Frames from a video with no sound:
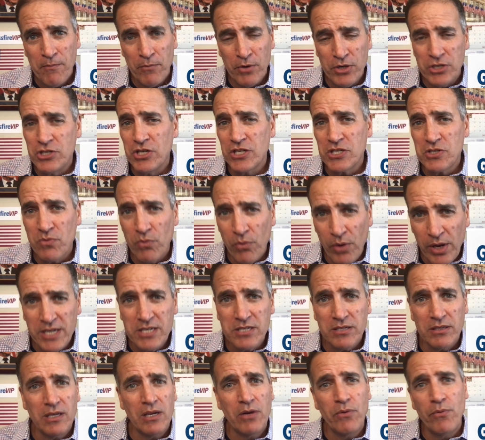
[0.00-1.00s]
We just
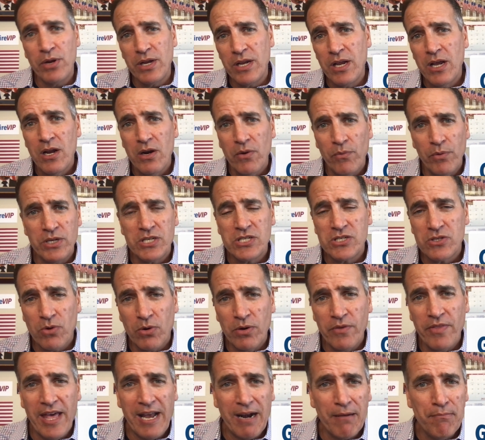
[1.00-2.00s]
recently re
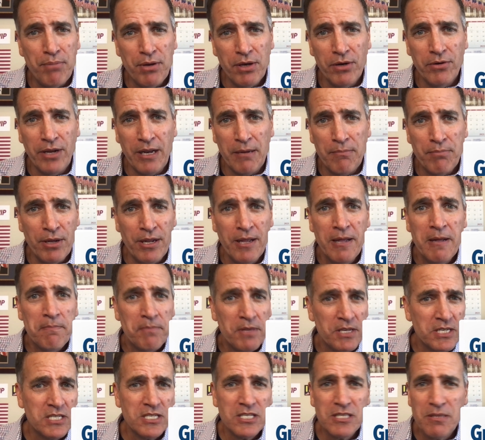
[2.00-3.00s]
restored that ability, but
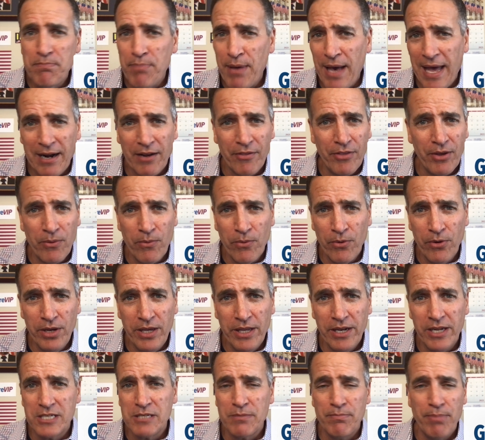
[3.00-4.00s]
this is the battle that we're
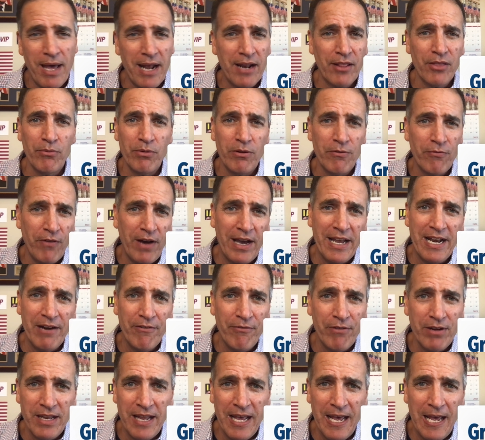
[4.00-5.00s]
in. It's a battle that we fight
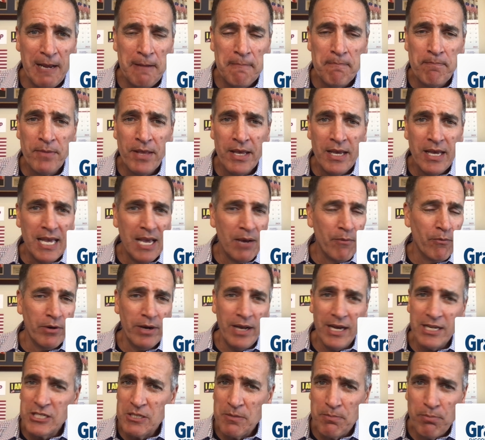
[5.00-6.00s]
every day, and we're
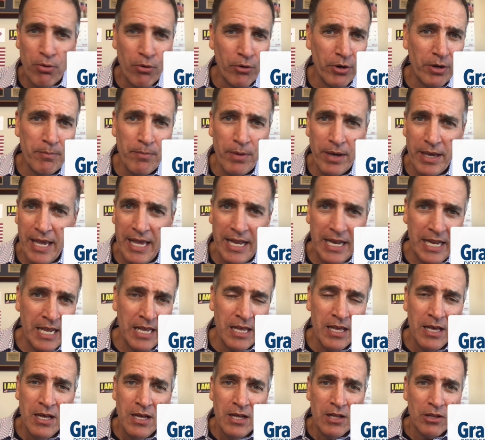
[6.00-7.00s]
not supported by
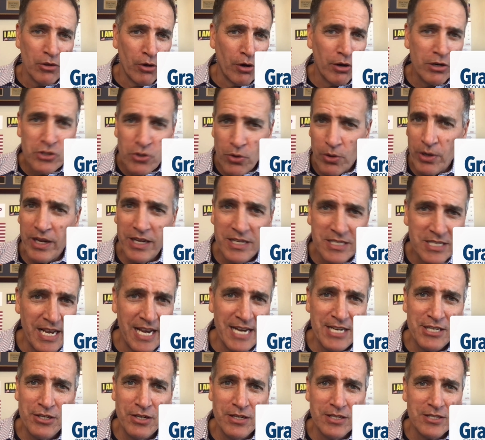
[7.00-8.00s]
any large
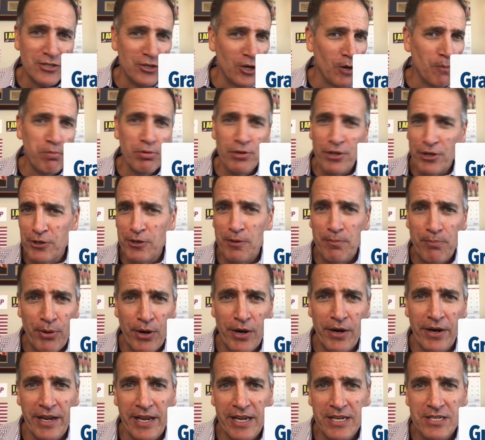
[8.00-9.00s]
organizations, no political
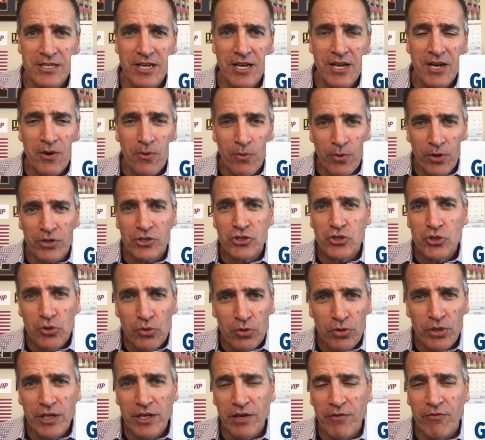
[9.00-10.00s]
parties. We're
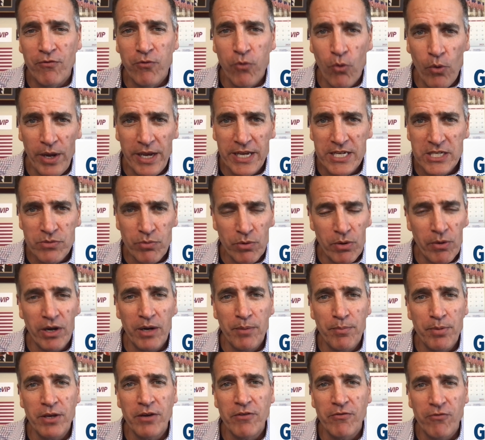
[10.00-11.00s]
truly a voice. We
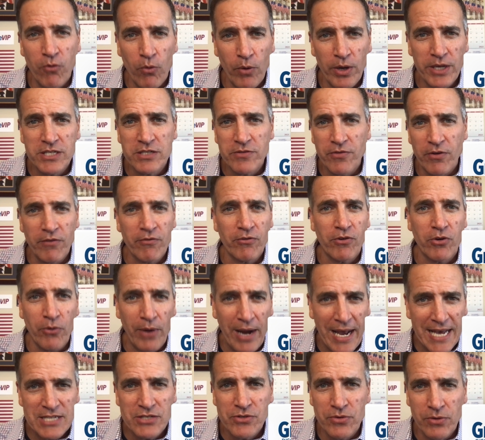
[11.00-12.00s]
want to be a voice of
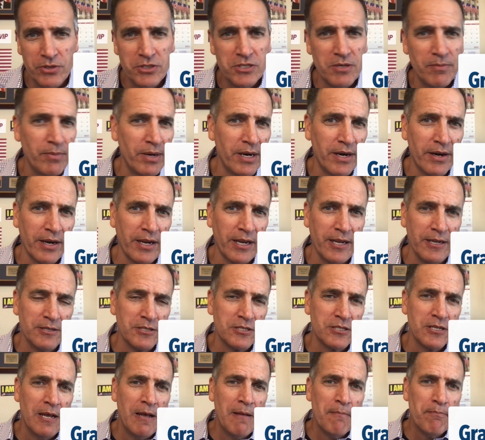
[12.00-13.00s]
grassroots
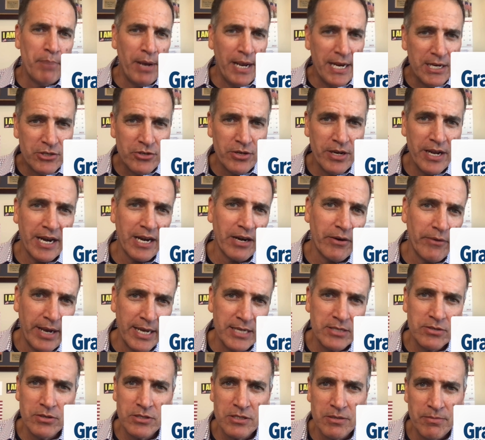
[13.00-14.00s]
Americans, patriotic
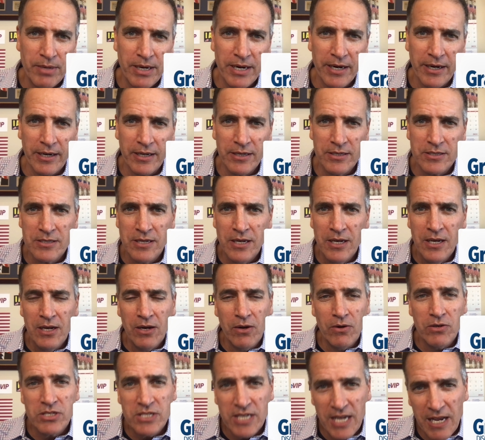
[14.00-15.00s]
grassroots Americans
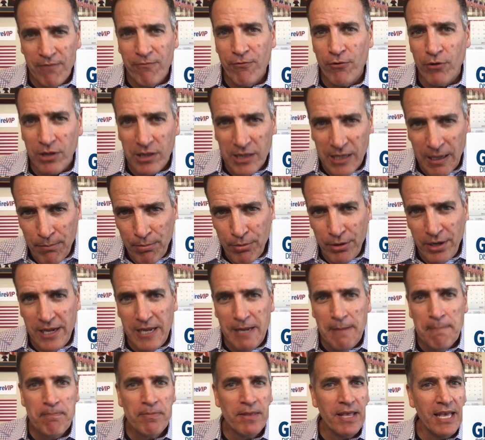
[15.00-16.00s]
who stand for
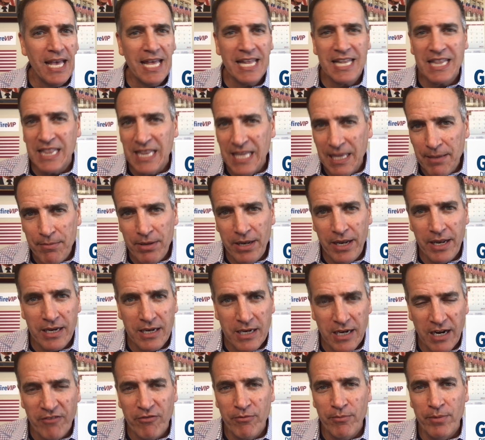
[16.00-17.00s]
liberty and
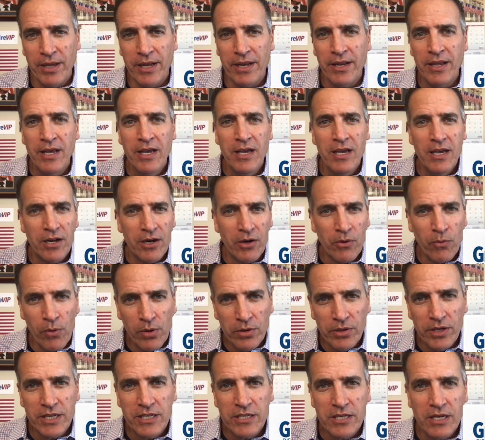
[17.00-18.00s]
limited government and are
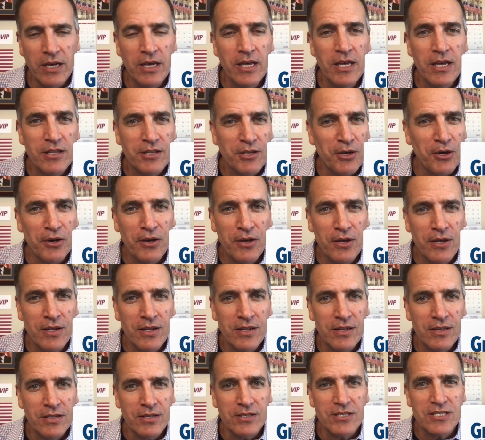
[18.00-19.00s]
willing to, to
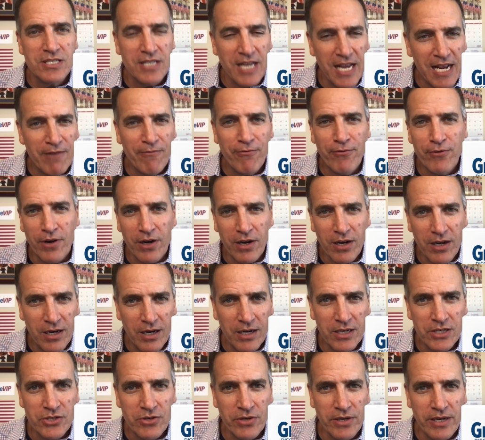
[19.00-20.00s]
to stand for our
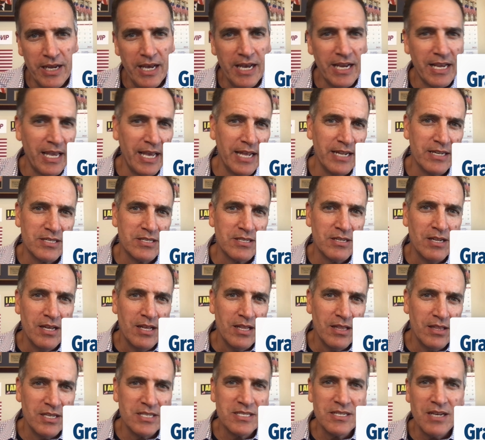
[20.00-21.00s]
country against
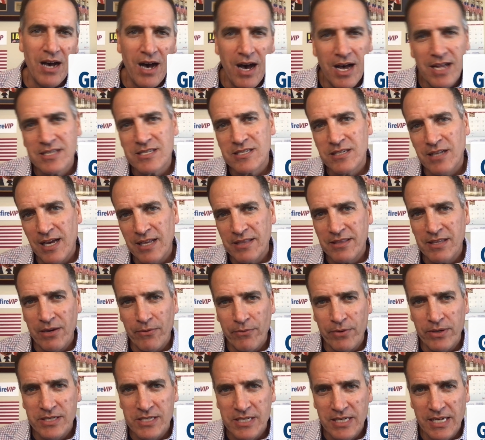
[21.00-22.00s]
this onslaught
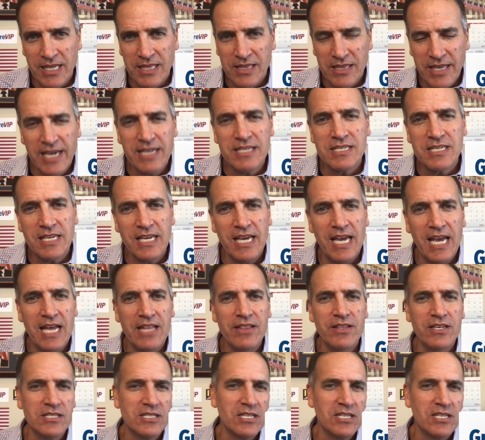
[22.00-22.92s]
that we see. Thanks again.